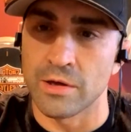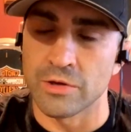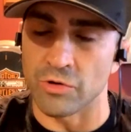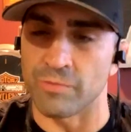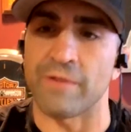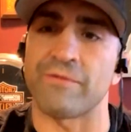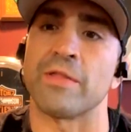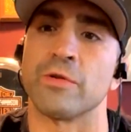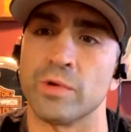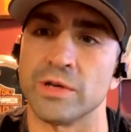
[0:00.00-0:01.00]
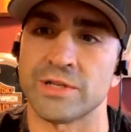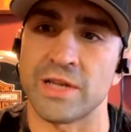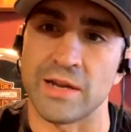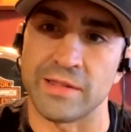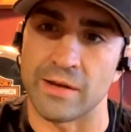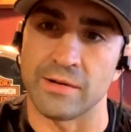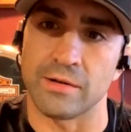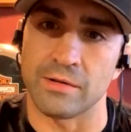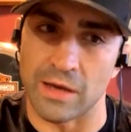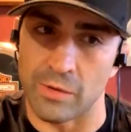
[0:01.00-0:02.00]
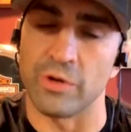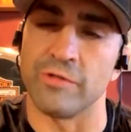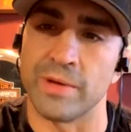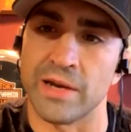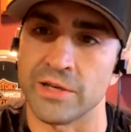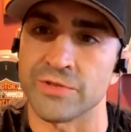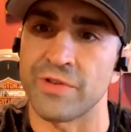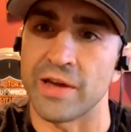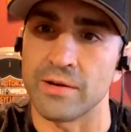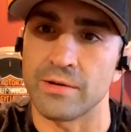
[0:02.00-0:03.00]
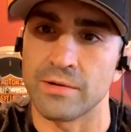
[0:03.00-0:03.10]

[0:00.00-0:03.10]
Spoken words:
So if my father would have stayed, that would have been his fate,